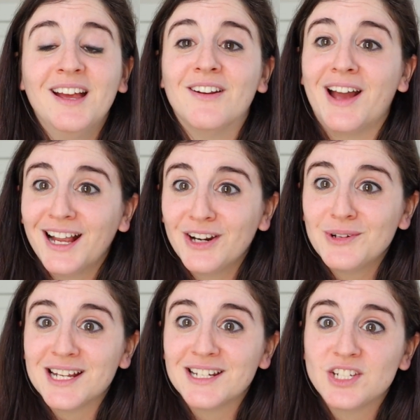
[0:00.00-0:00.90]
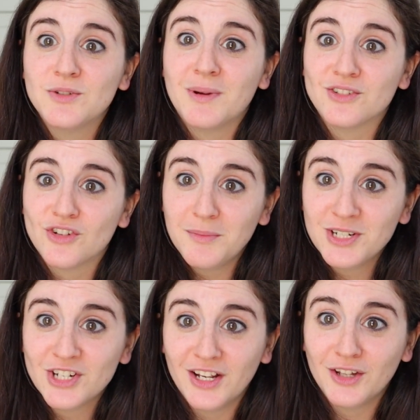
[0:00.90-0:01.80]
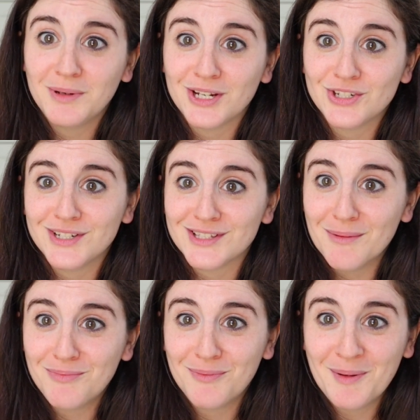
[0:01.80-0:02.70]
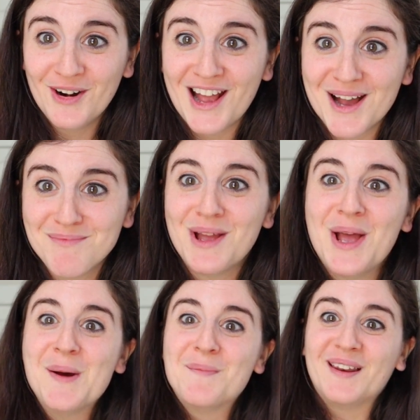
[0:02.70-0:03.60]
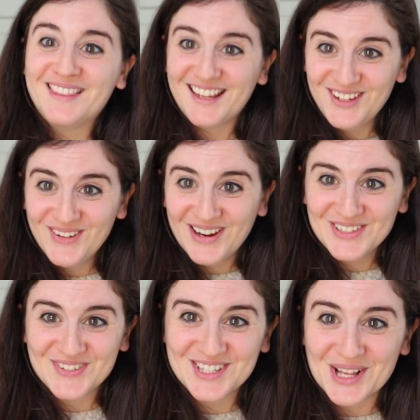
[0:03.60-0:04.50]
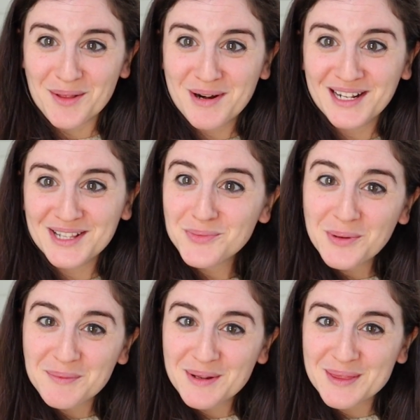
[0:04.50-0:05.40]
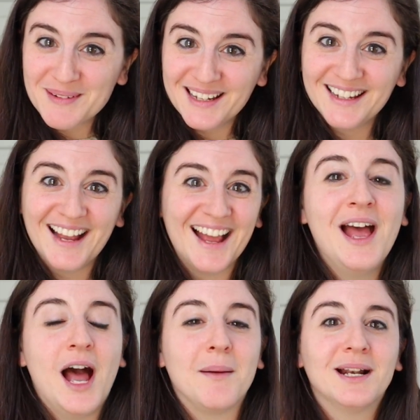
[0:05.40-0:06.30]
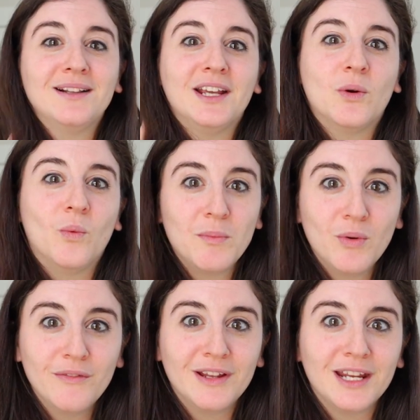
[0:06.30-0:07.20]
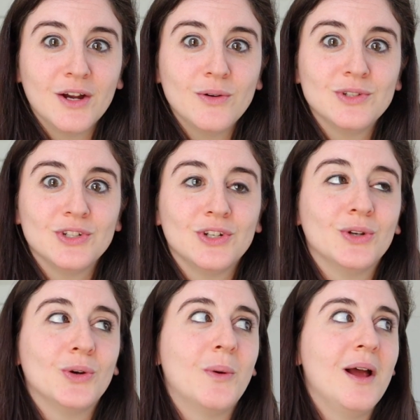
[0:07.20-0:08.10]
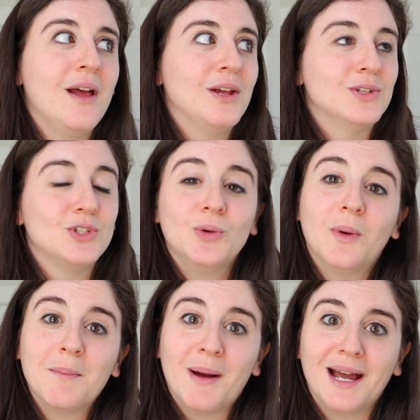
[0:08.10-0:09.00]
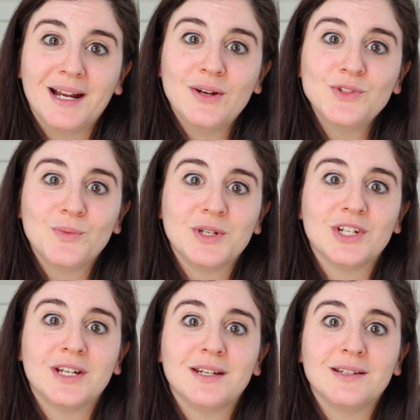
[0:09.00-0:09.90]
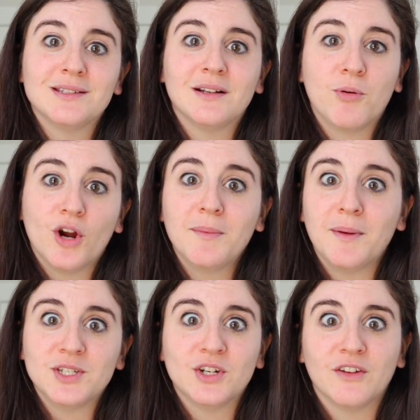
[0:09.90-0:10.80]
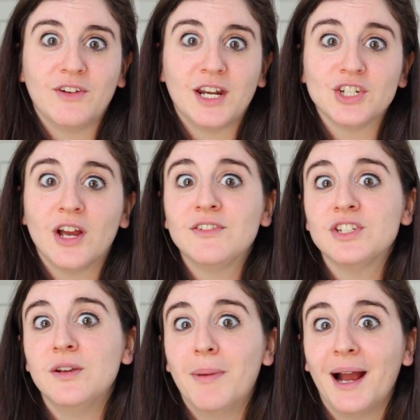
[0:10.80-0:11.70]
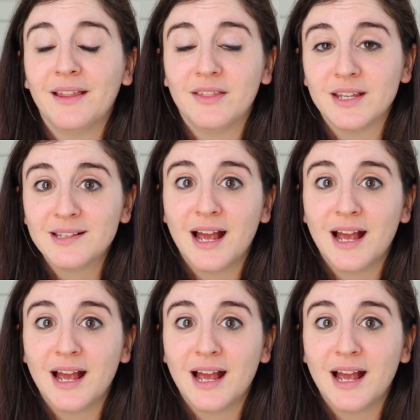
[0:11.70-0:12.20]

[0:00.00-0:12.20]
Now I got to attend to my screaming child because she's up from her nap, but thank you guys for celebrating this win with me. I'm going to link one more video to 2-1 buy downs, which is a program that we took advantage of to buy this